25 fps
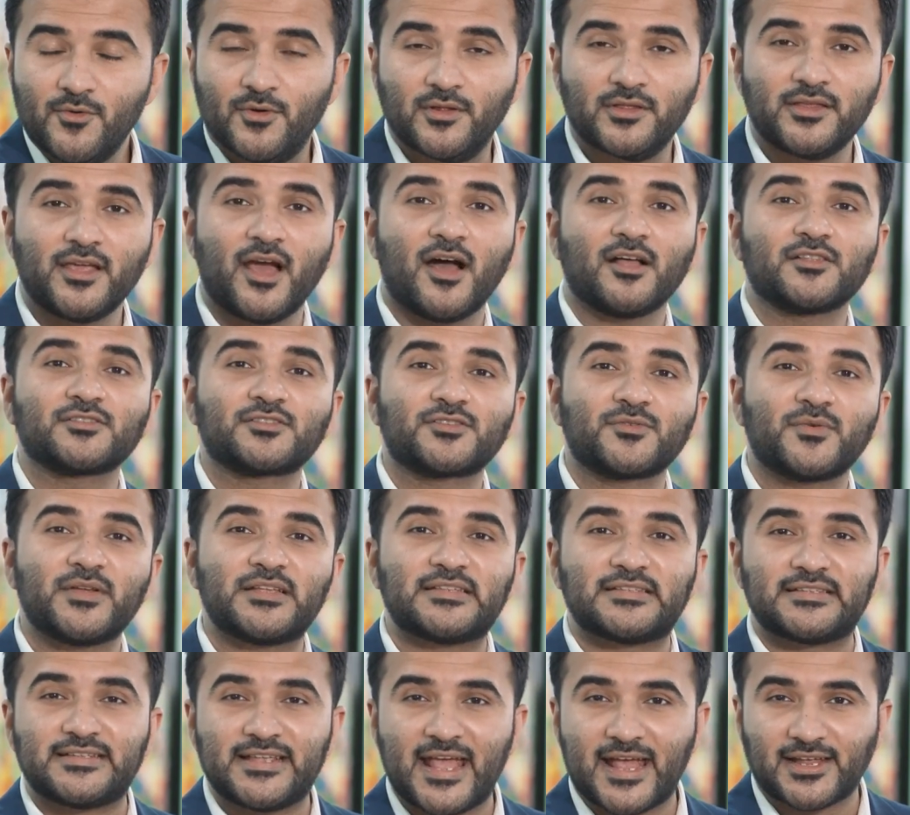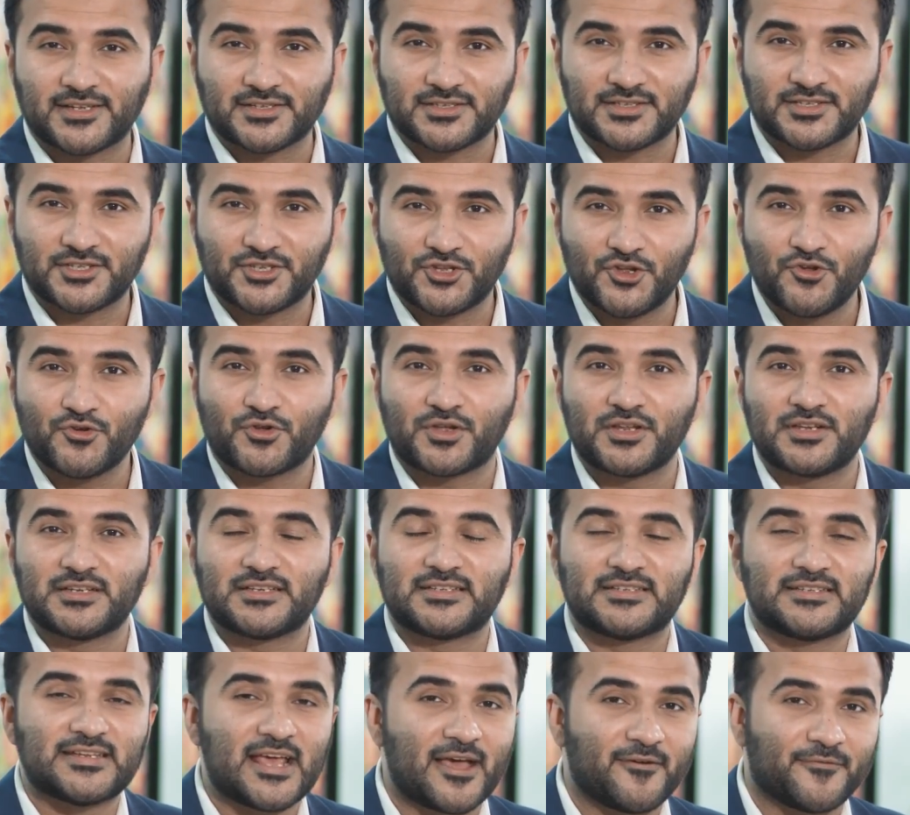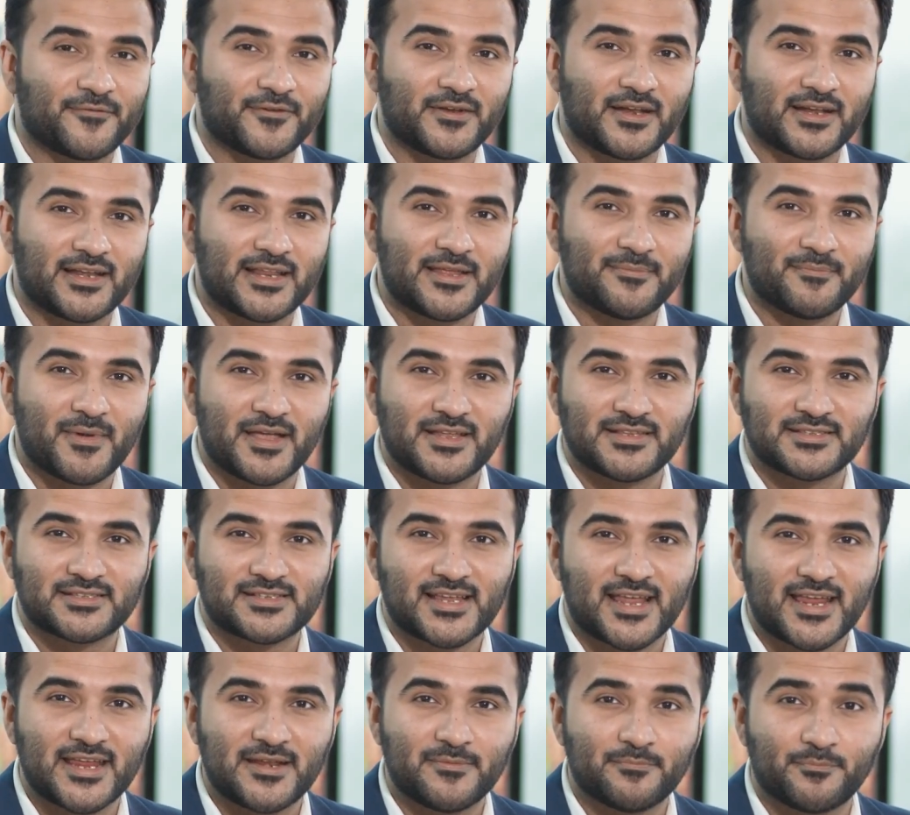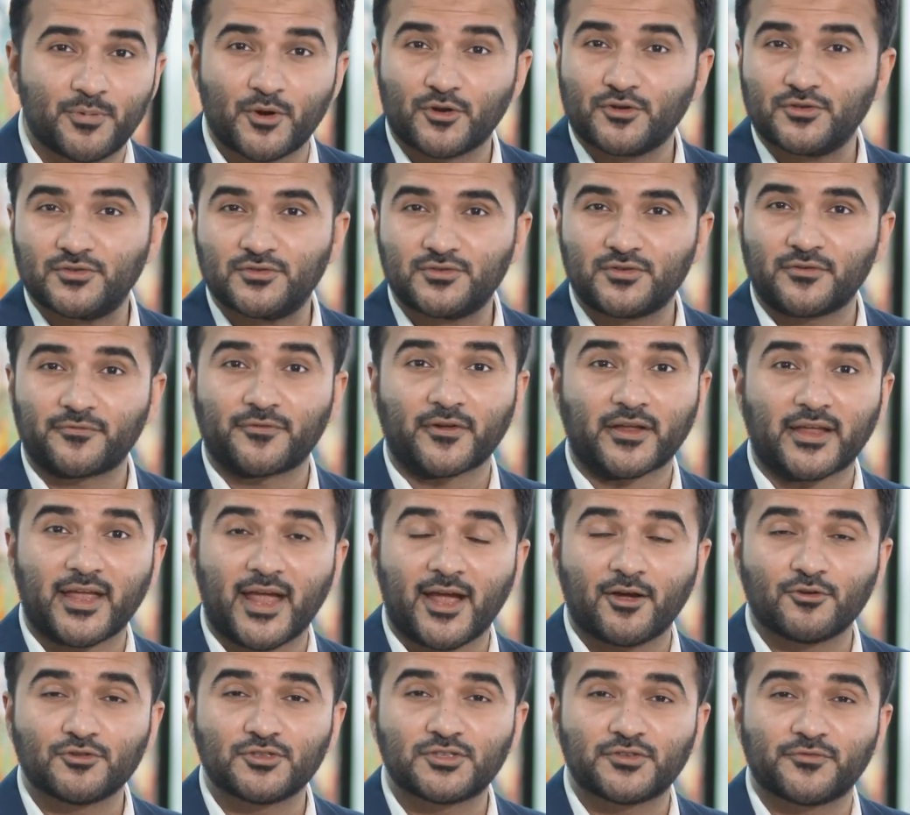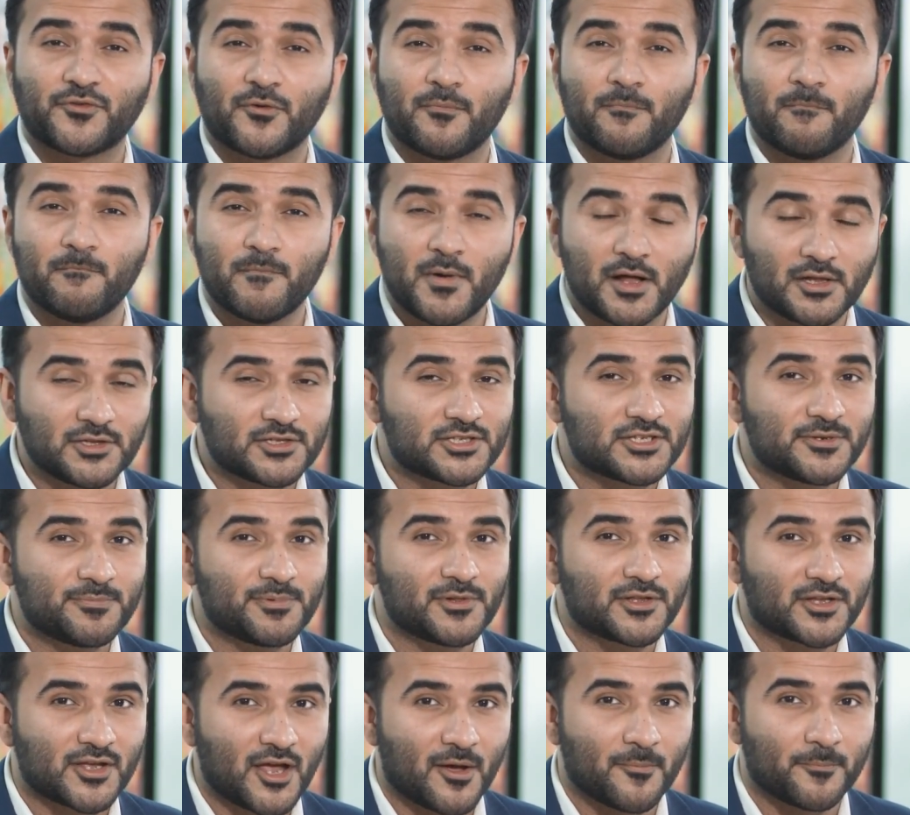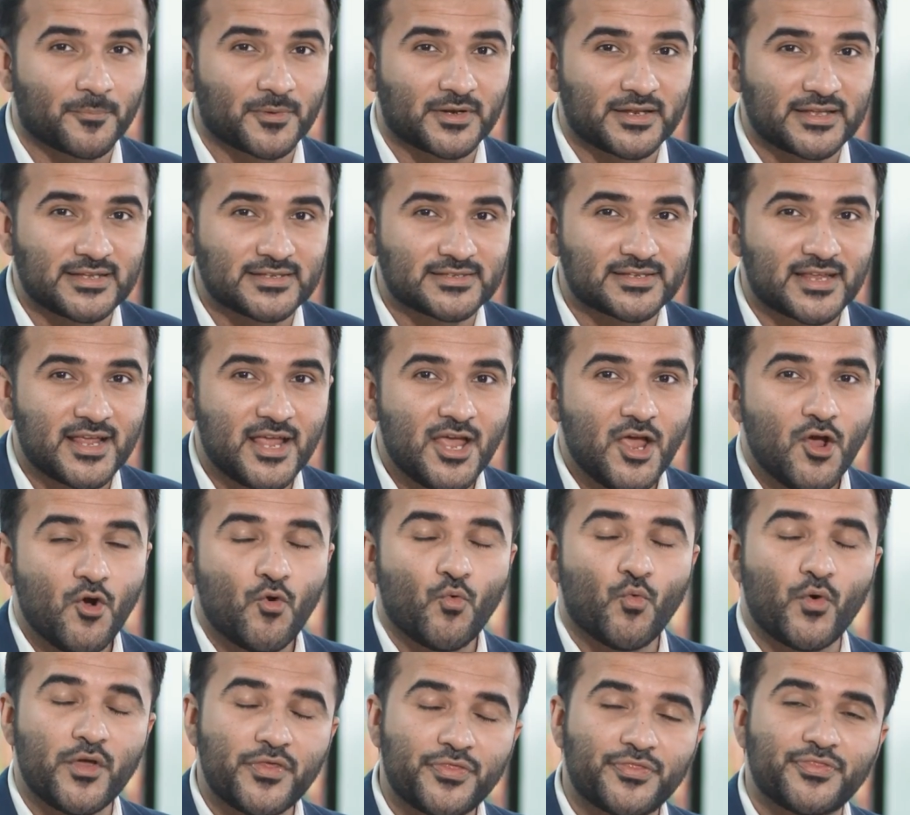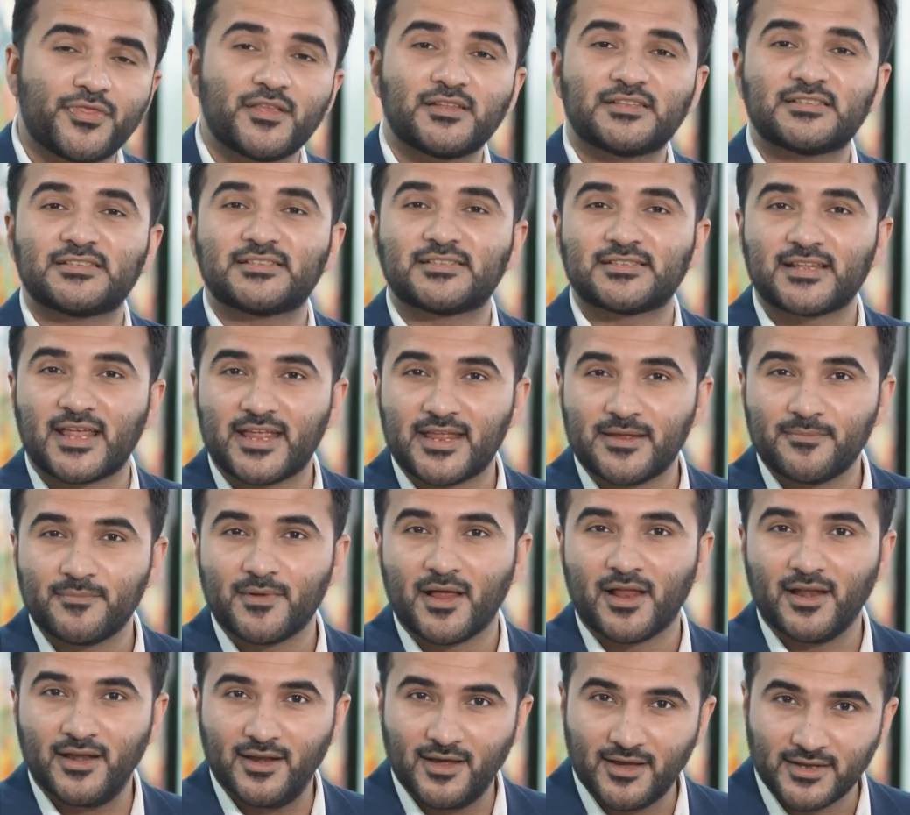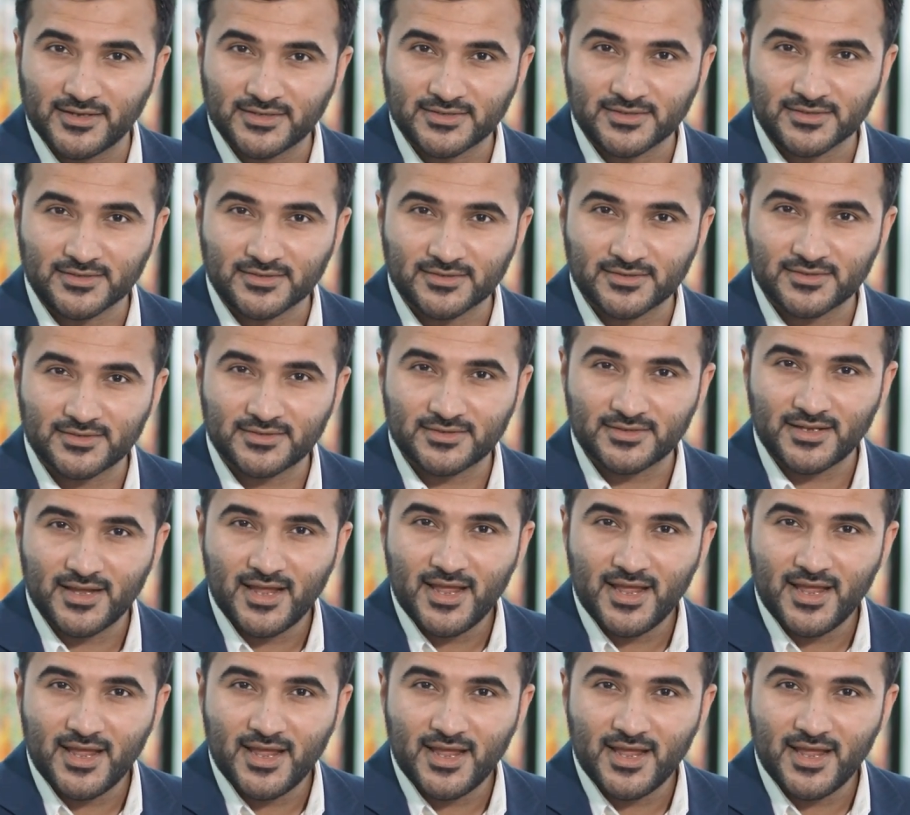Well, the answer is yes, you can definitely maintain books of accounts for multiple companies with the same license.